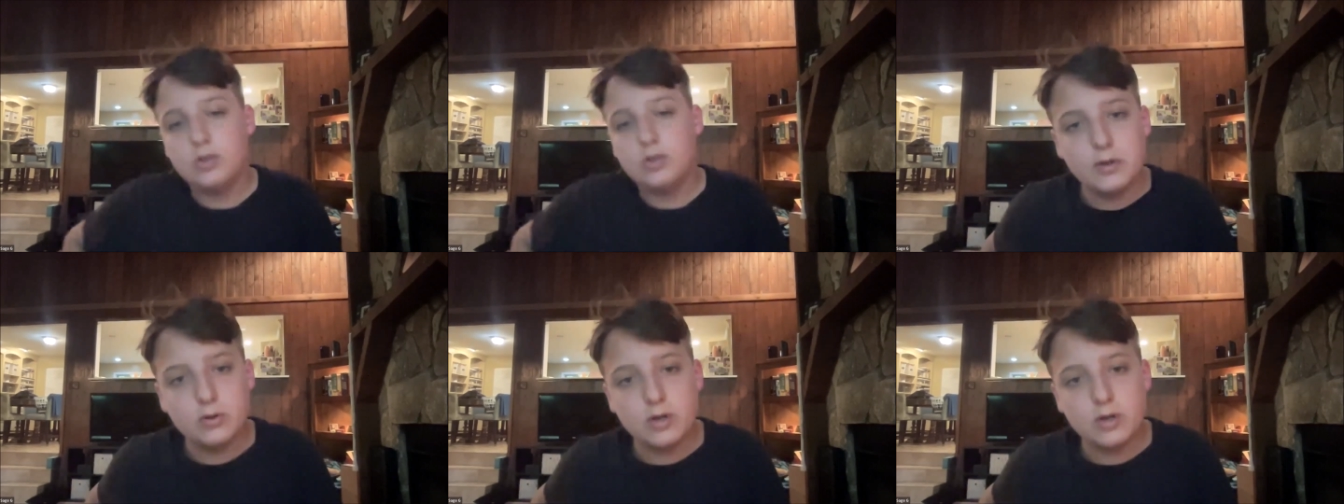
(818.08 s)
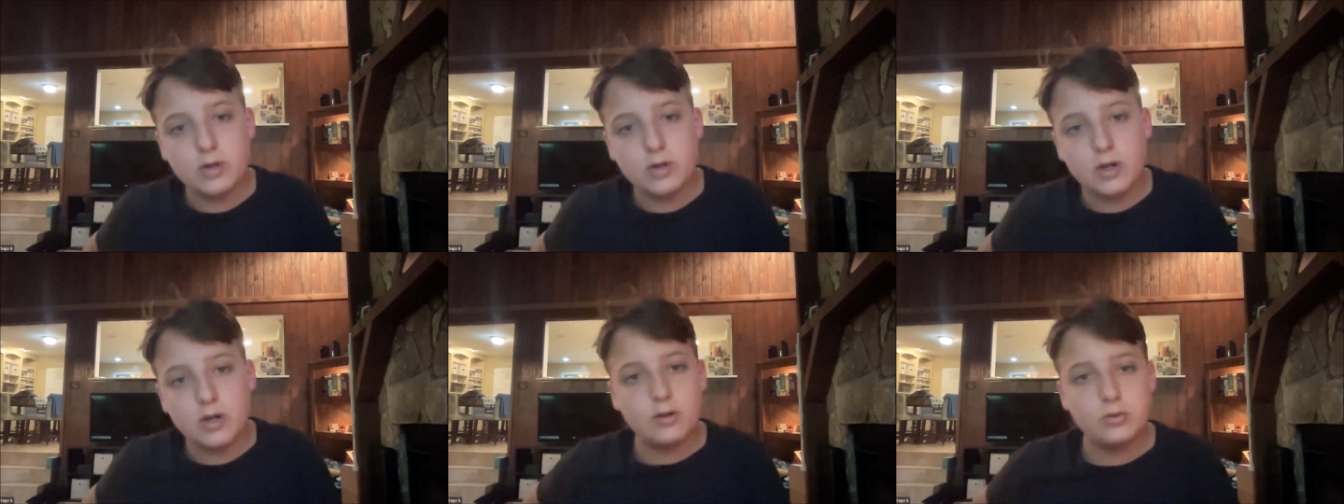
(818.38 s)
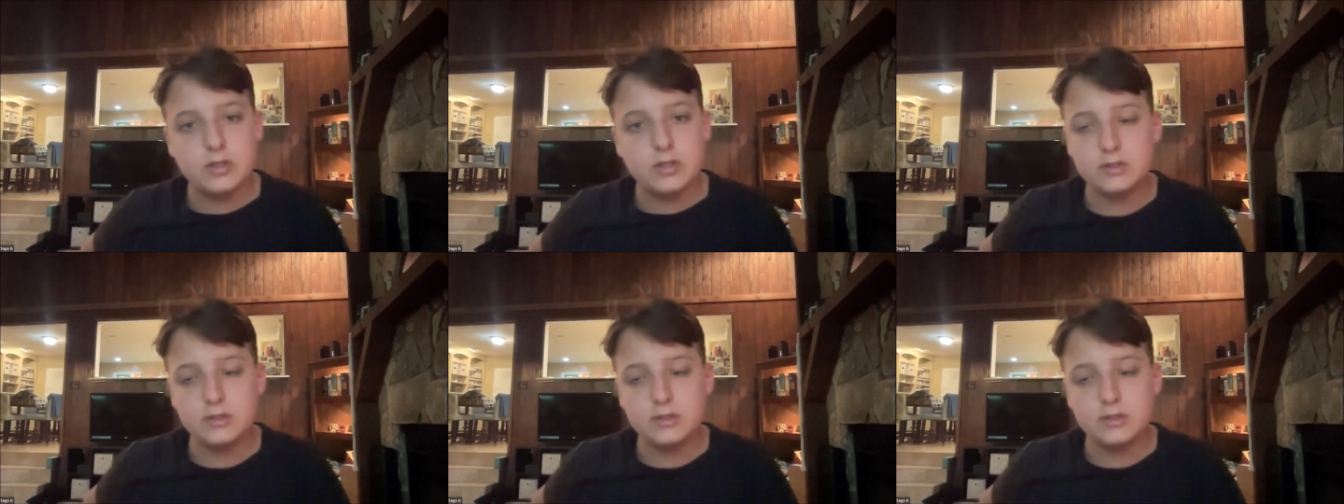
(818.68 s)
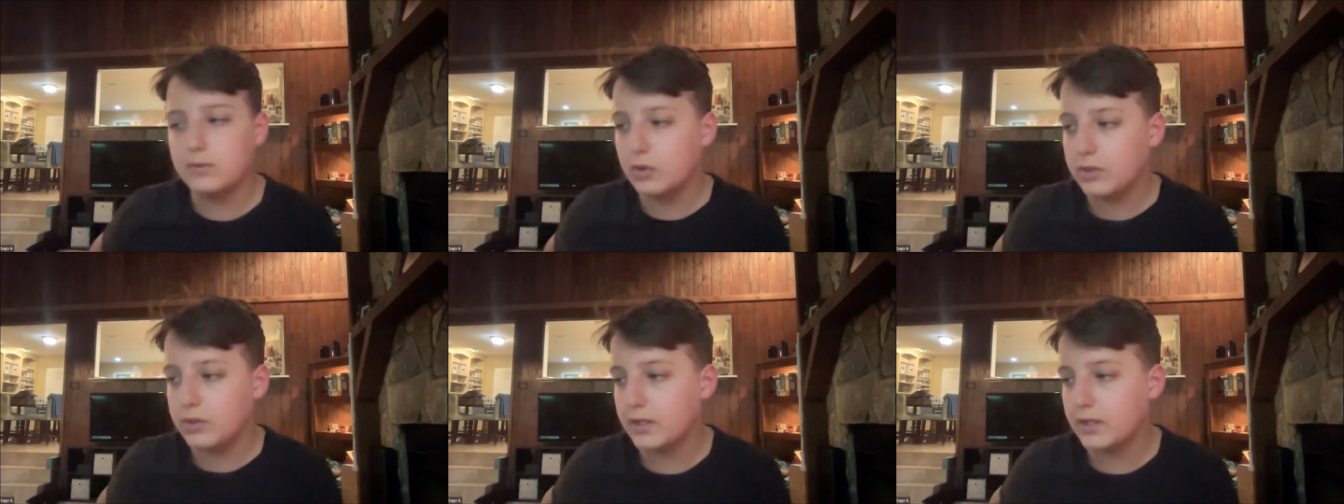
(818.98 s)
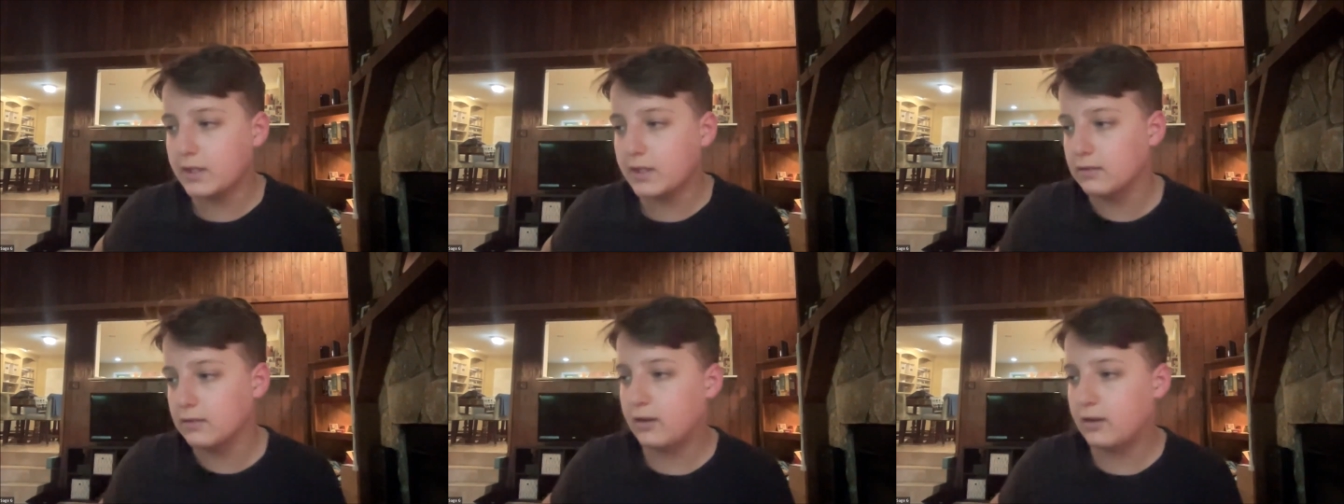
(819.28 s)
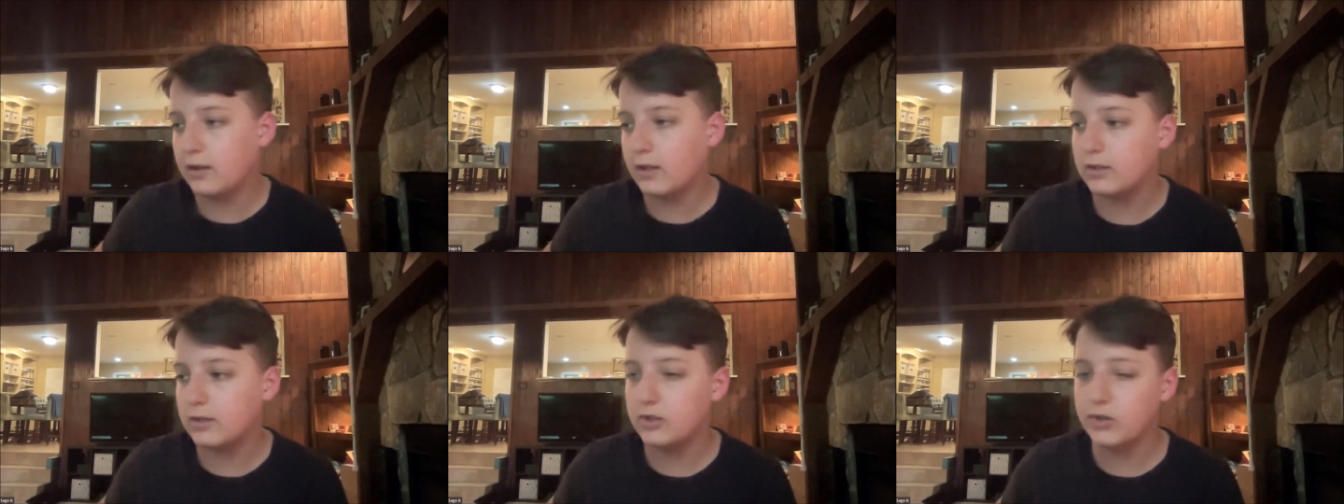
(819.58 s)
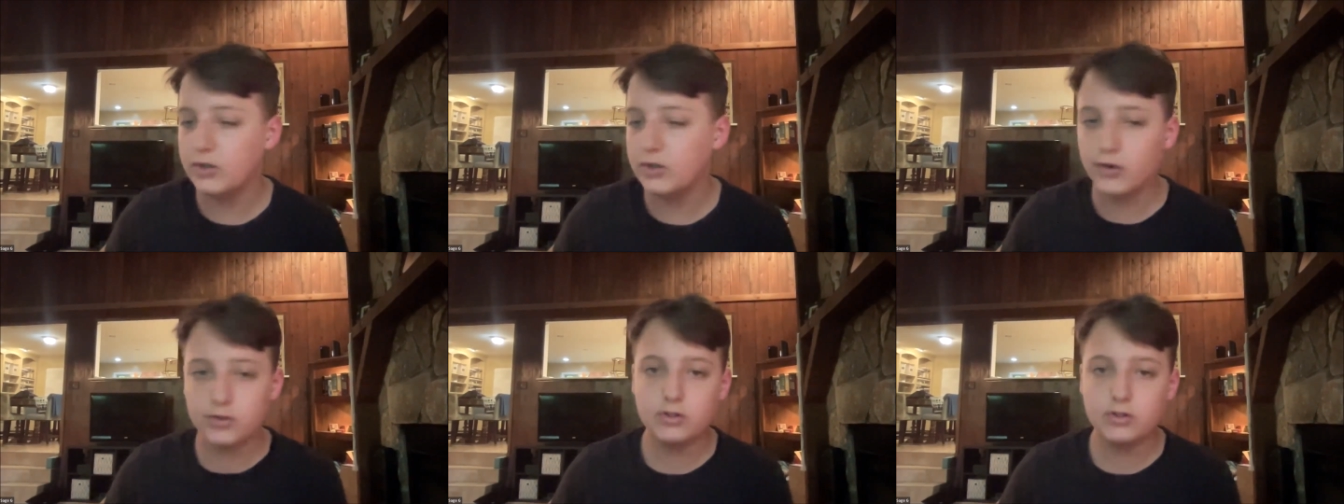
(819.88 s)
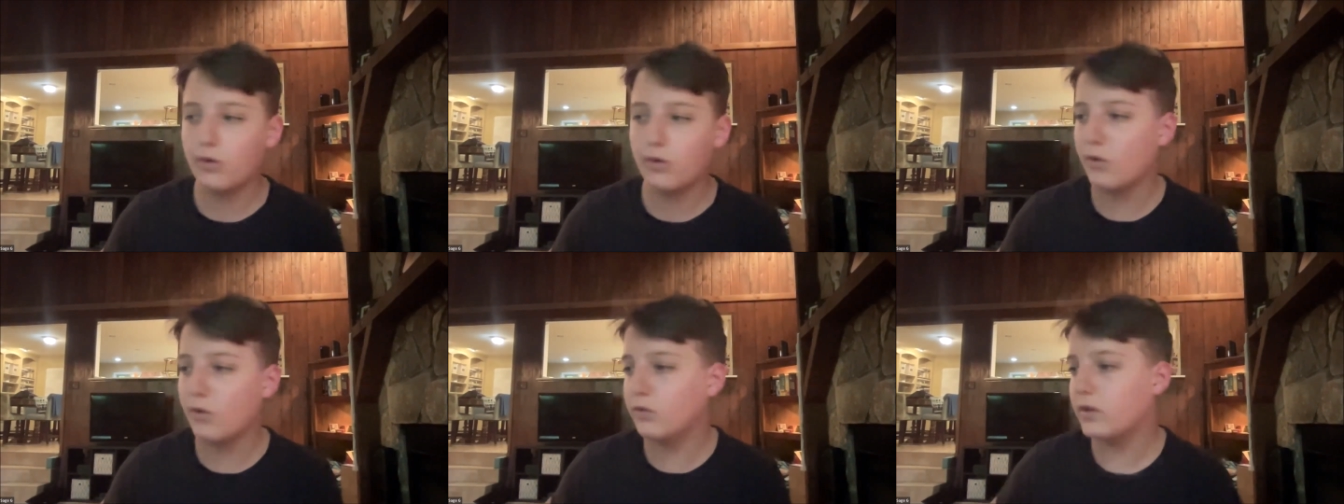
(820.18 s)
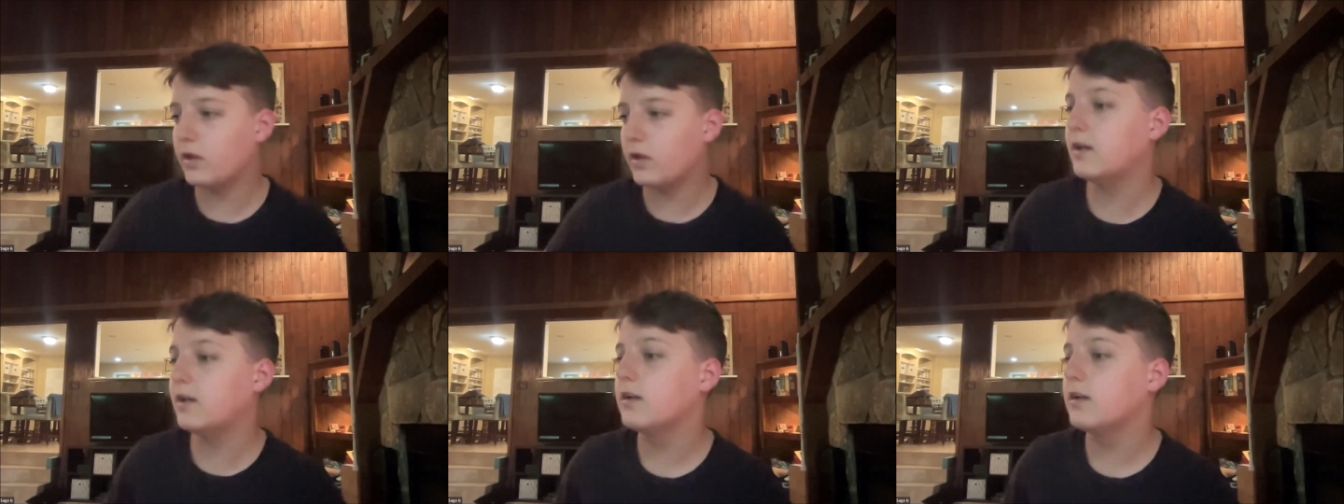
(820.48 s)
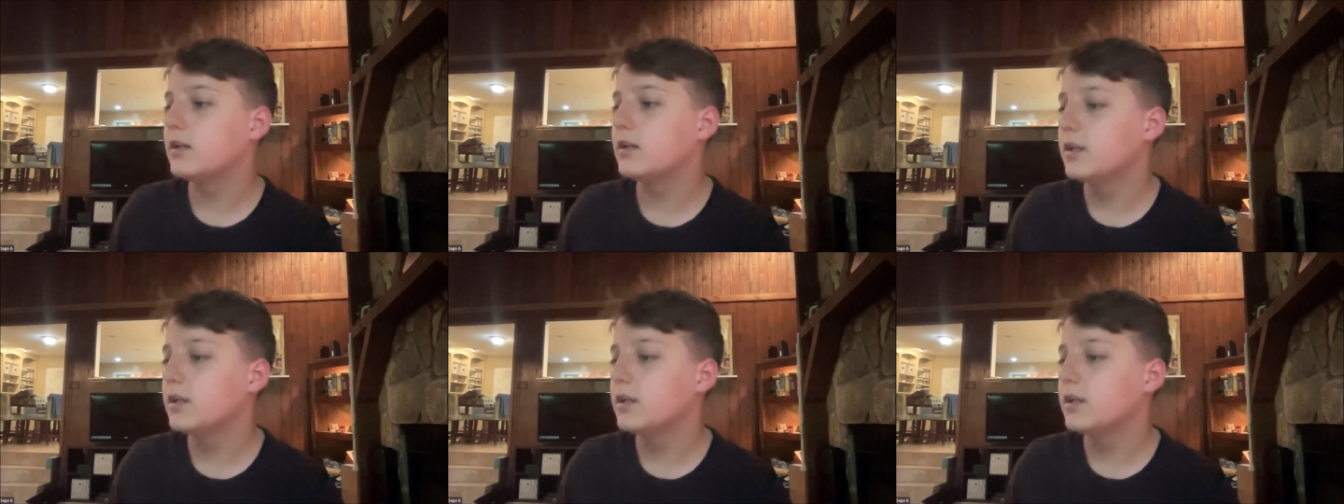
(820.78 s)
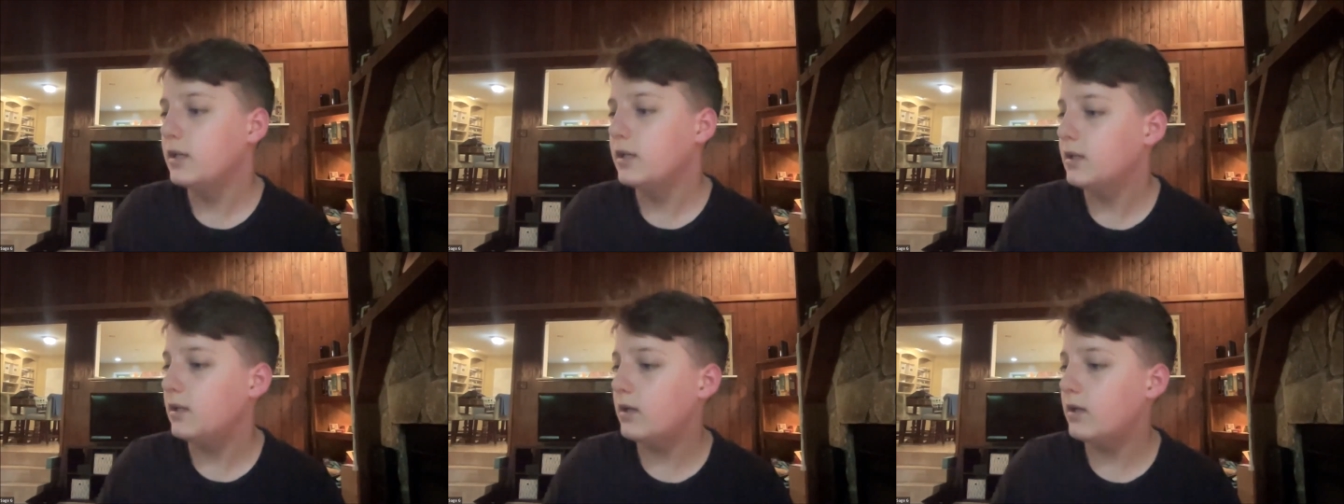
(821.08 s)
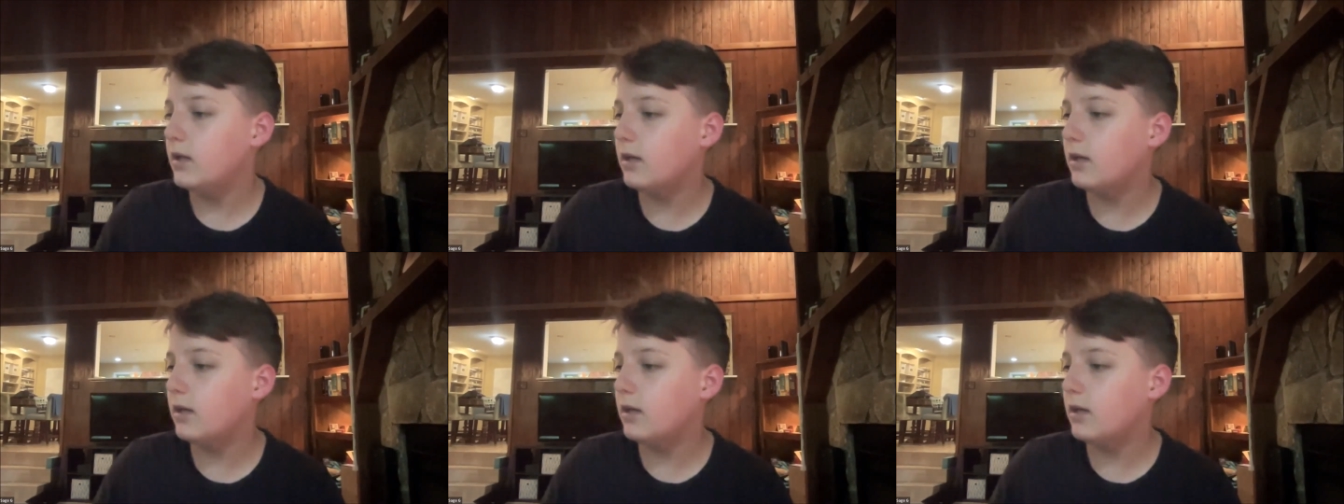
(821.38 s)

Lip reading: the real God who does real things. They just don't know that yet.